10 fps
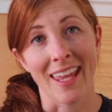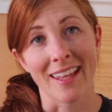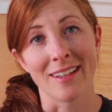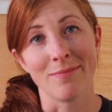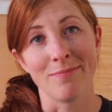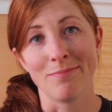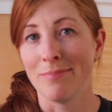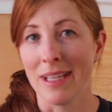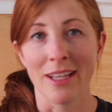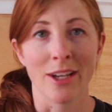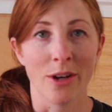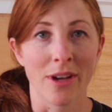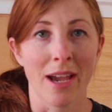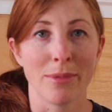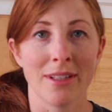And being
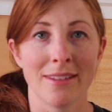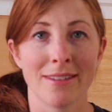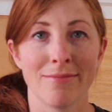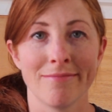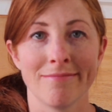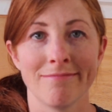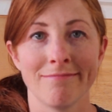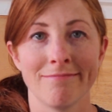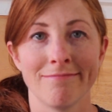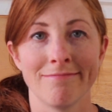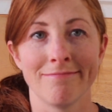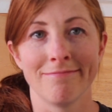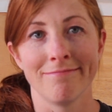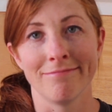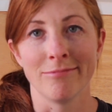co-captains,
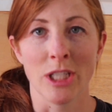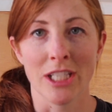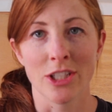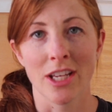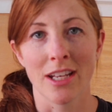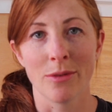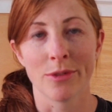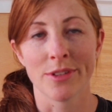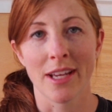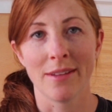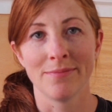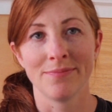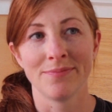we each get equal say.